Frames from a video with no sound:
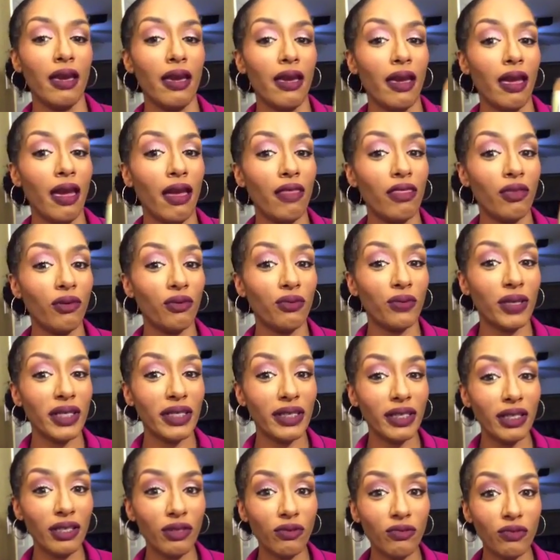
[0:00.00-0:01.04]
And the
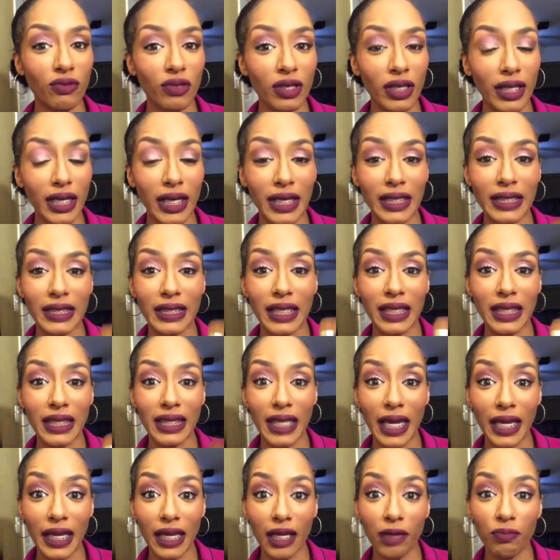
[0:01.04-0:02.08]
reason you want a
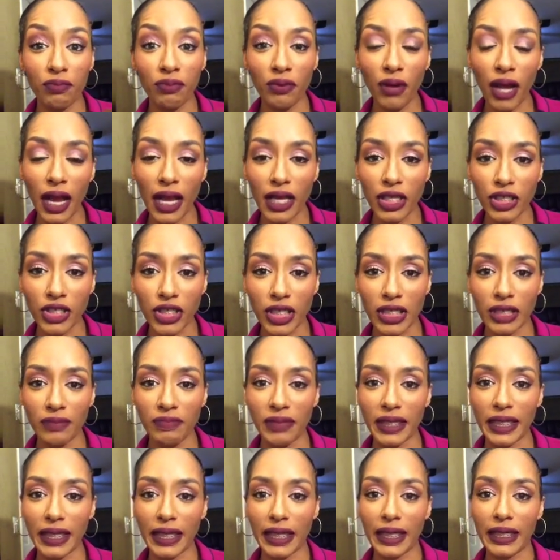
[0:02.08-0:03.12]
synthetic brush is
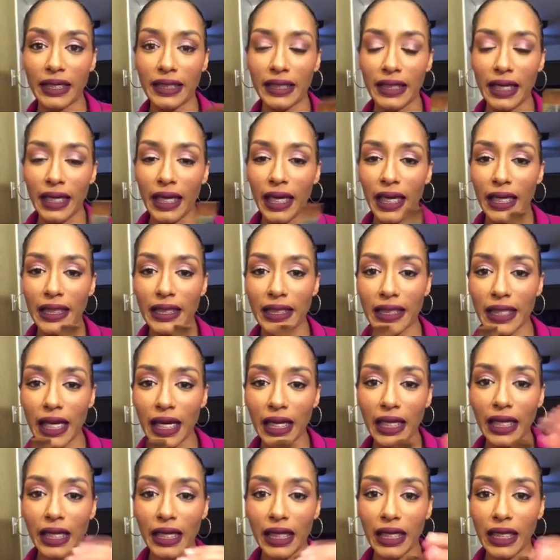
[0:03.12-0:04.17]
because it's not
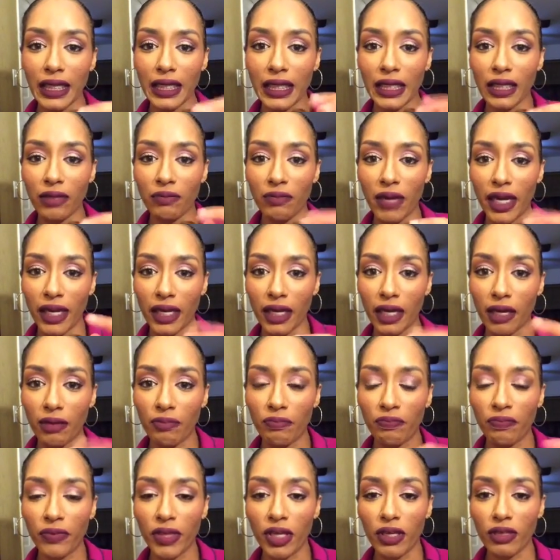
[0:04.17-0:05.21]
going to eat the makeup.
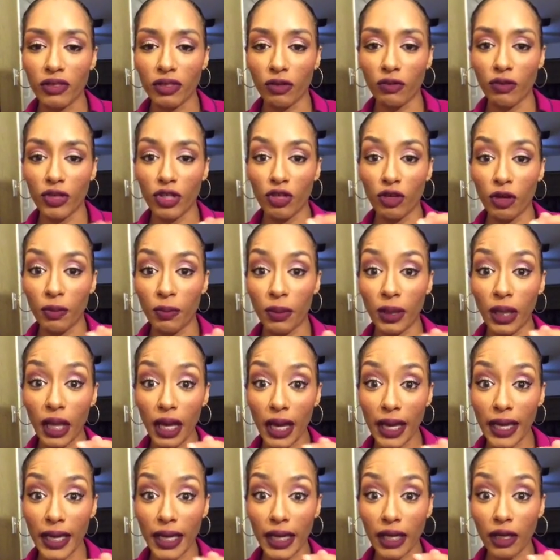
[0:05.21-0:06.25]
So when you
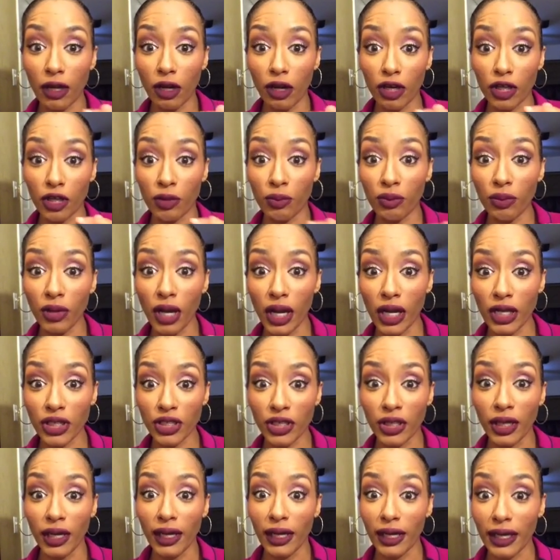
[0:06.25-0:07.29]
apply it on your brush,
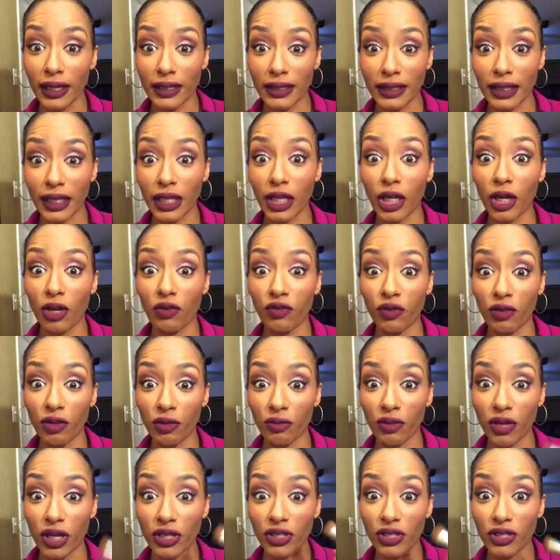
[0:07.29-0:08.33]
it's going to go from your
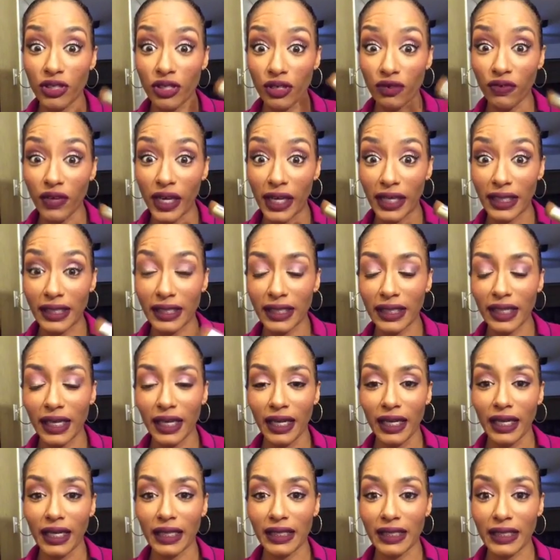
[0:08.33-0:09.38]
brush to your face.
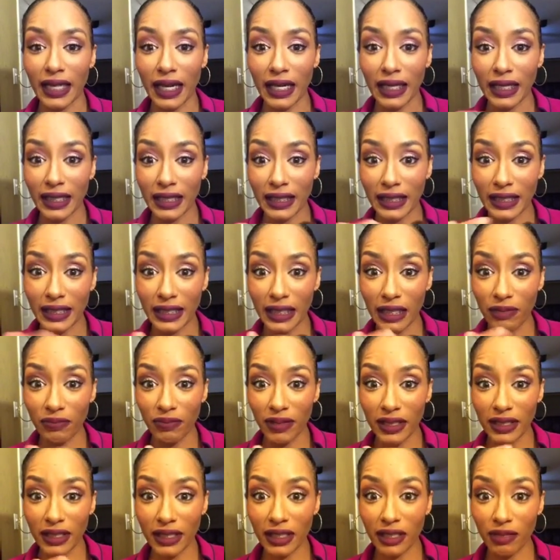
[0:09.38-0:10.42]
It's not going to seep
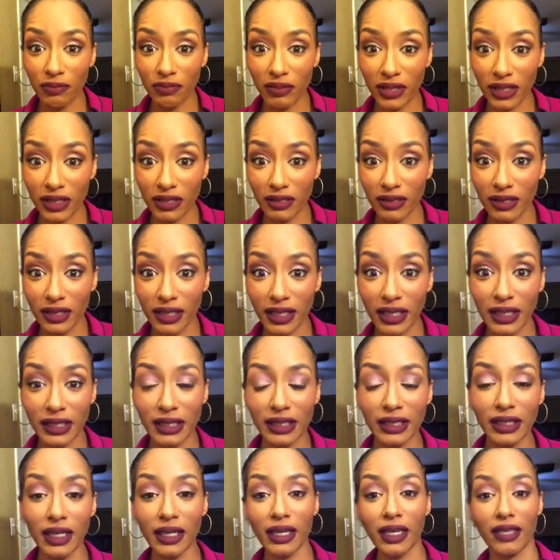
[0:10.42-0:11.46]
into the bristles and get
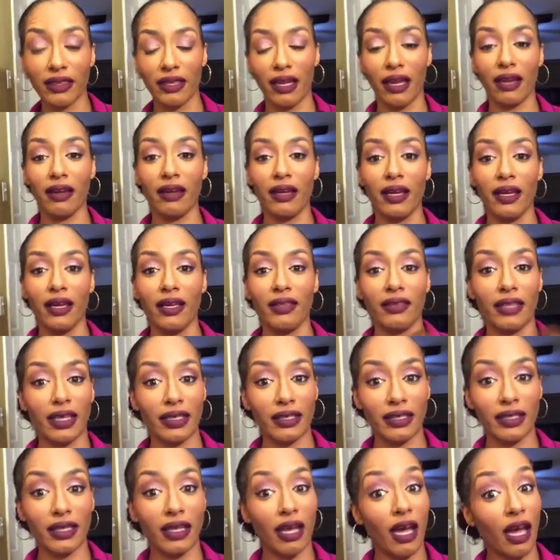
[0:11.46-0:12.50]
stuck in there.
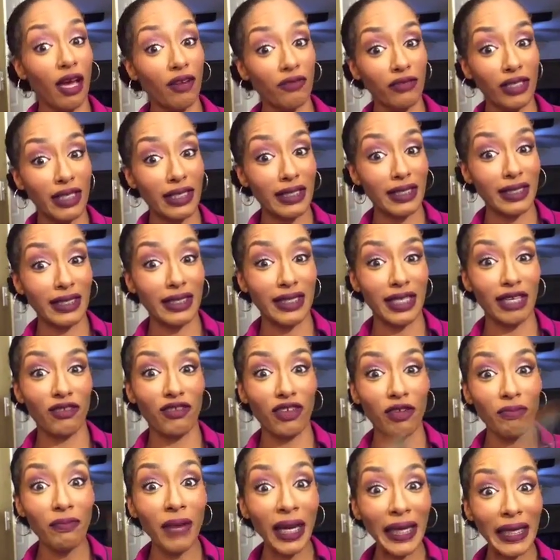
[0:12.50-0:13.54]
That's going to obviously save
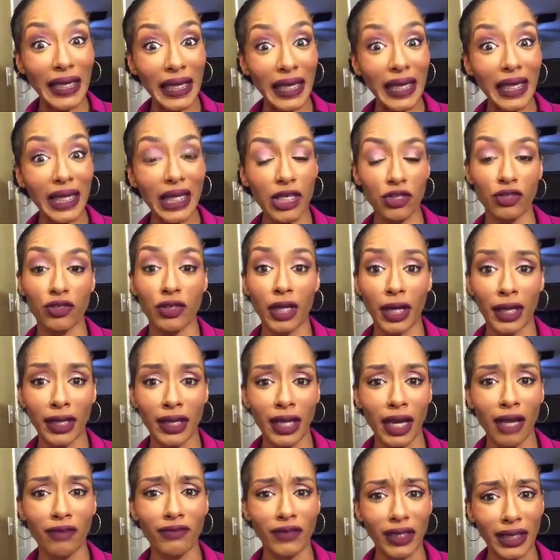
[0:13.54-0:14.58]
you money because you're not going
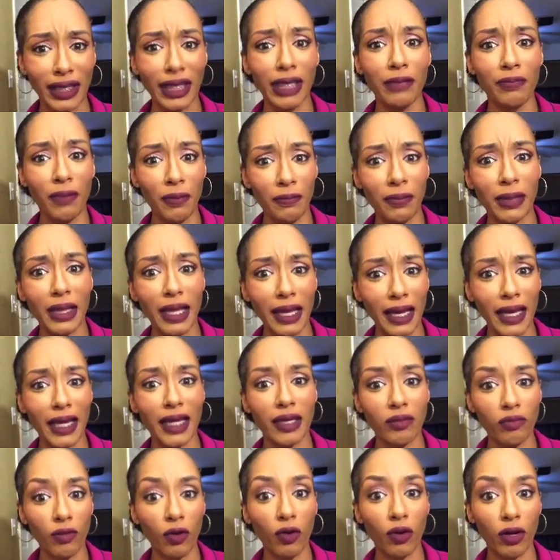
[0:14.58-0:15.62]
to have to keep
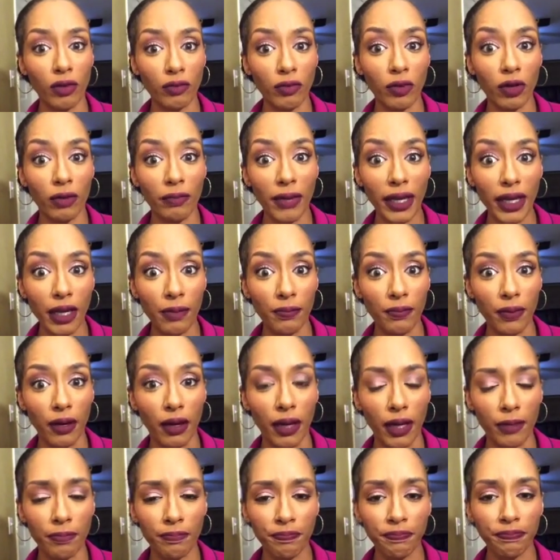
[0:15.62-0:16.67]
applying more and more makeup
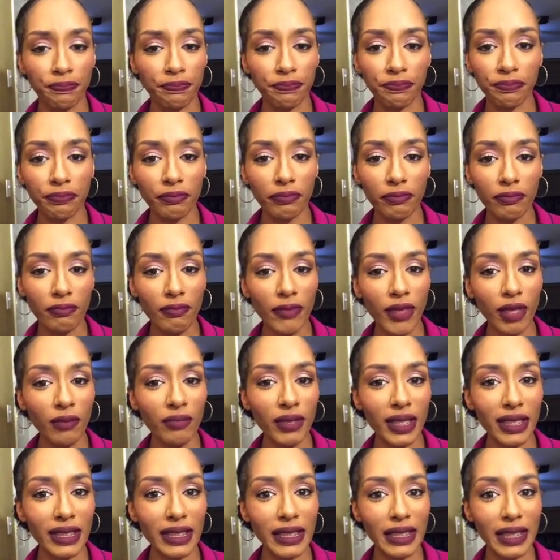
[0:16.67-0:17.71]
on
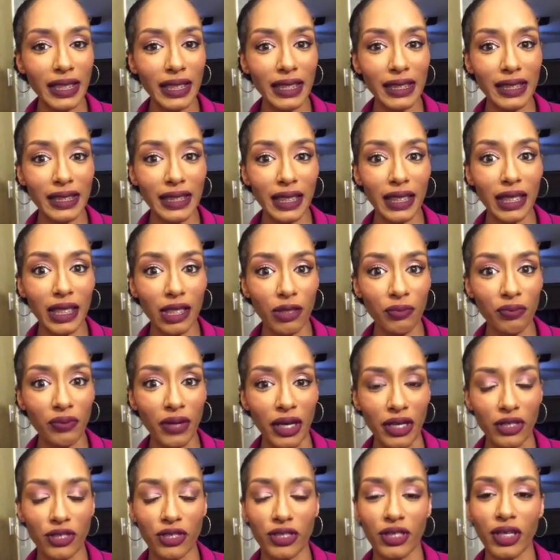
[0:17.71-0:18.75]
because it's getting stuck in your
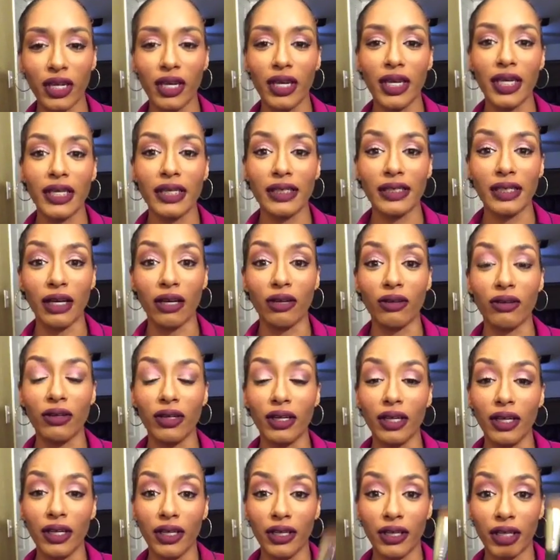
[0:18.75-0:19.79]
brush. So
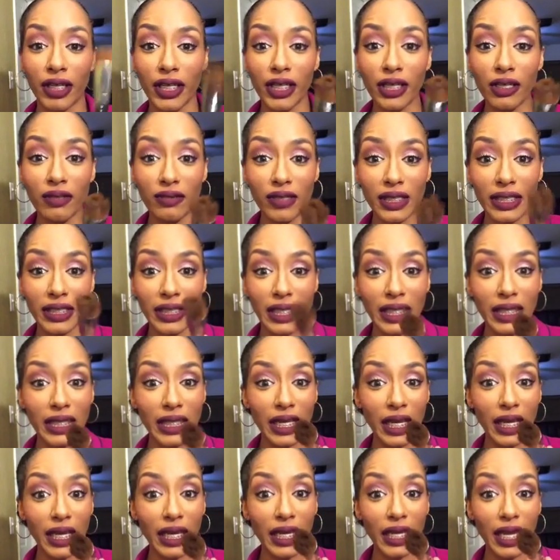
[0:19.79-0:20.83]
you're going to use a
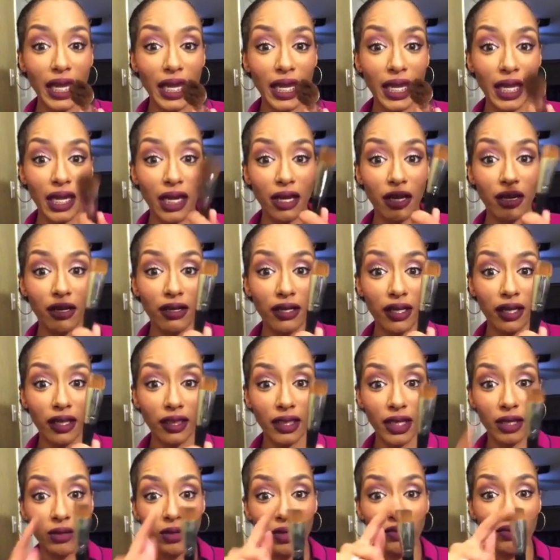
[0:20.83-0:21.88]
synthetic haired
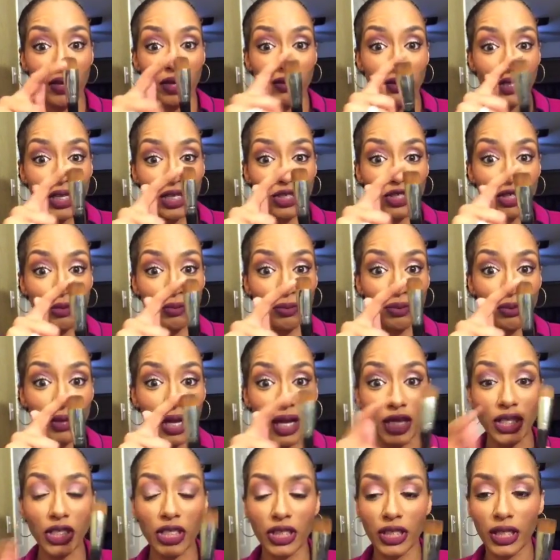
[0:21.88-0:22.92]
liquid foundation
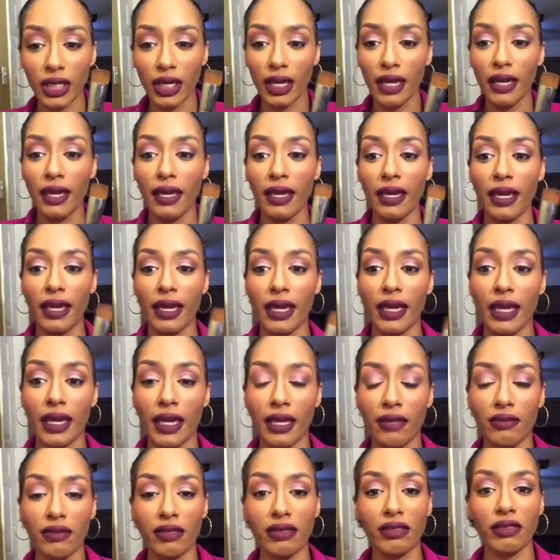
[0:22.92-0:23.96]
brush.
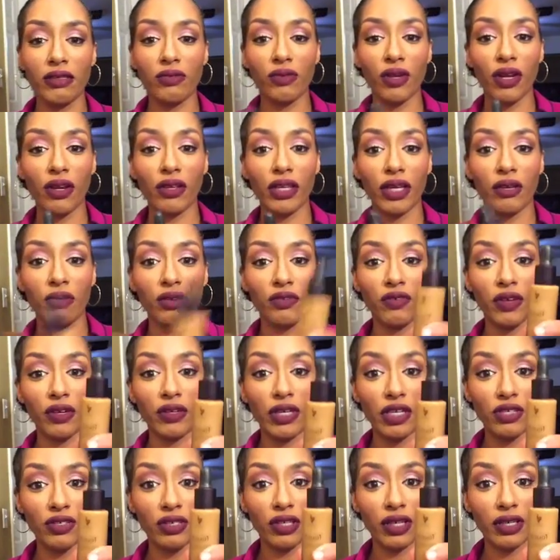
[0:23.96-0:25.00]
And this is what our liquid
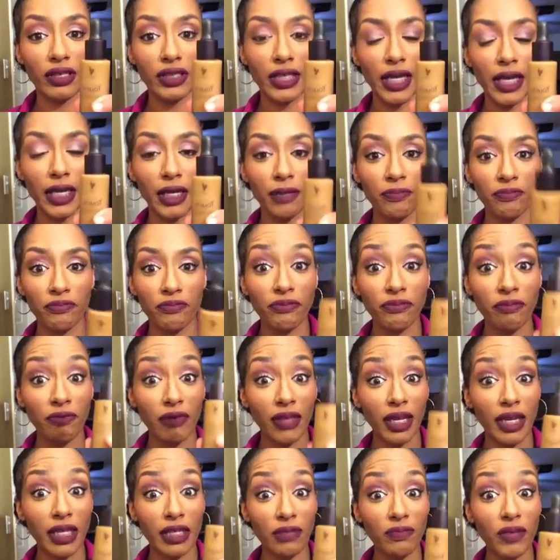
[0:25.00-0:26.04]
foundation looks like.
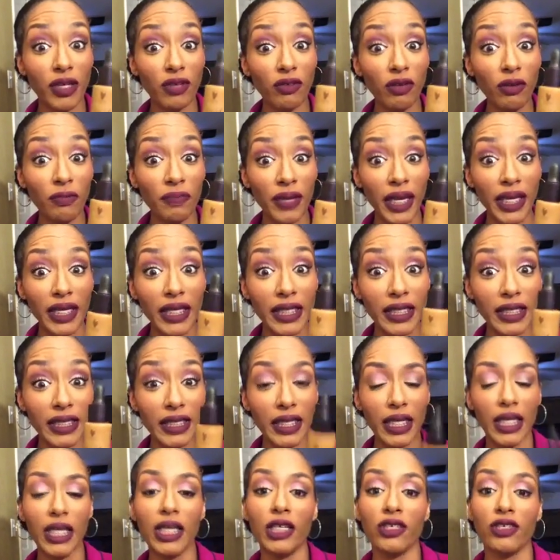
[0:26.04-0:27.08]
It's mineral based,
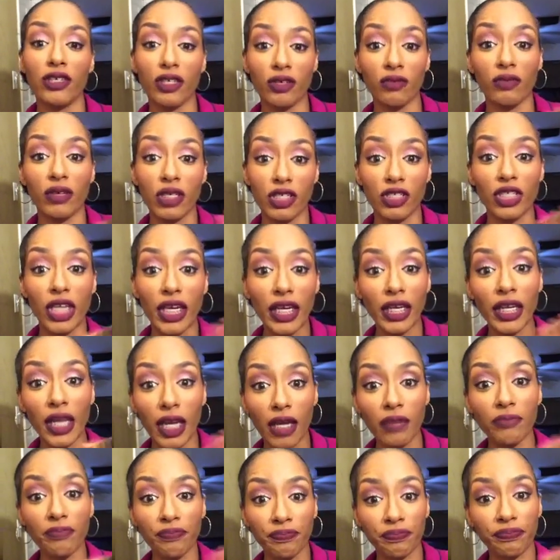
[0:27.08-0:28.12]
so you're going to want to shake it
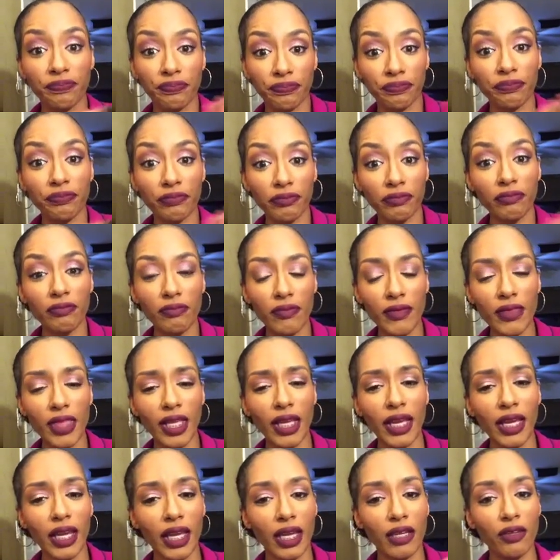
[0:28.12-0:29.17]
up.
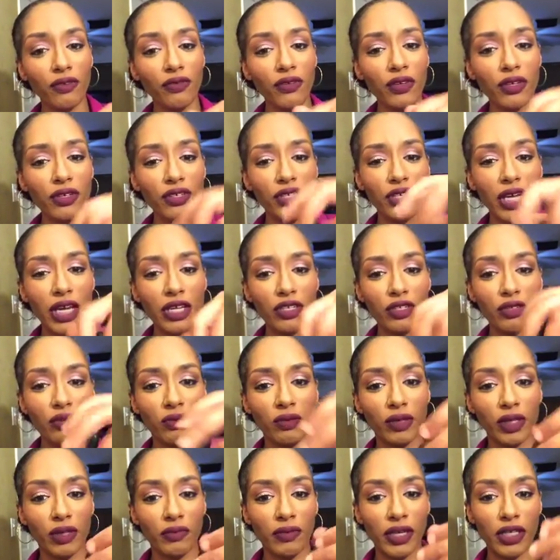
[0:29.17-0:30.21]
And first, you actually
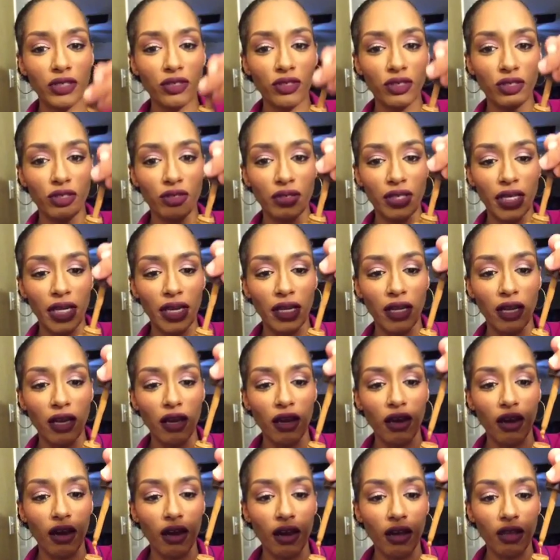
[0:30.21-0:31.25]
want to make sure you get
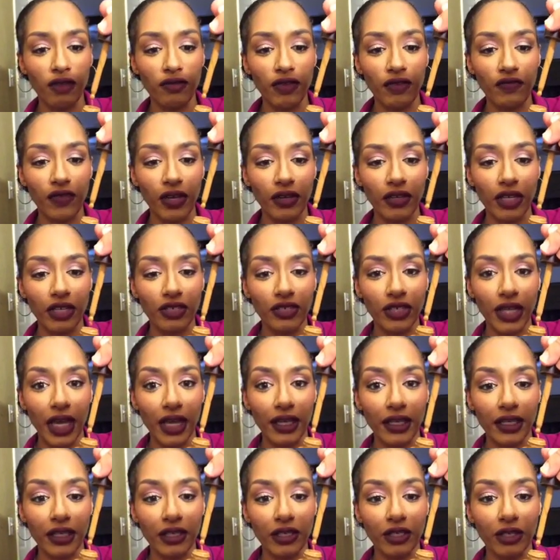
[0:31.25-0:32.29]
all of the foundation out of
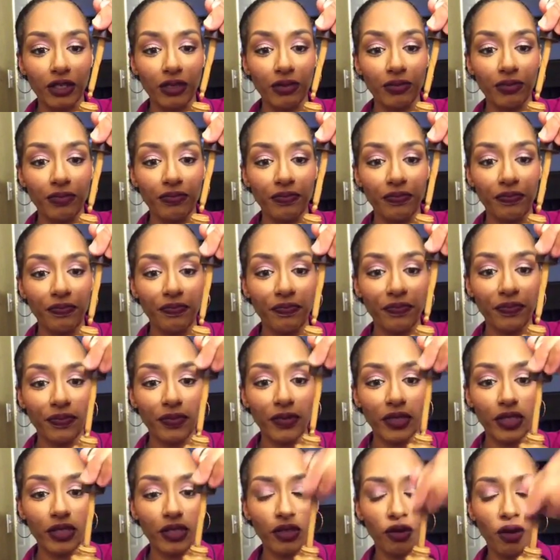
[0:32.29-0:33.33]
the tube,
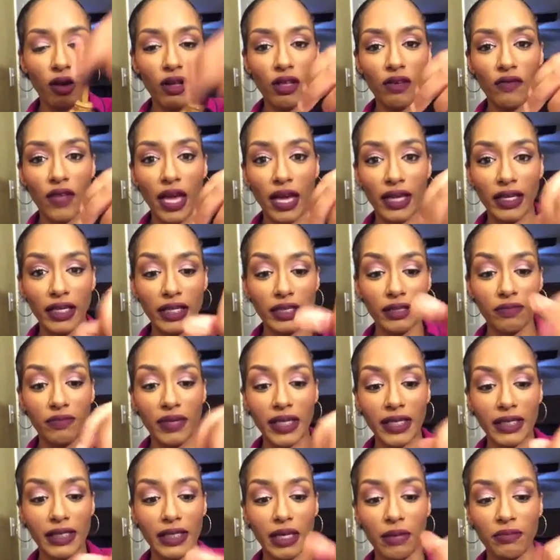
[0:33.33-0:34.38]
so all of that gets
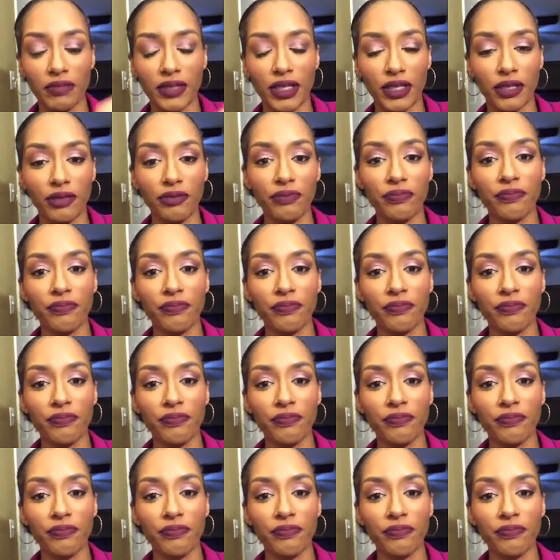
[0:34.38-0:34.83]
mixed up too.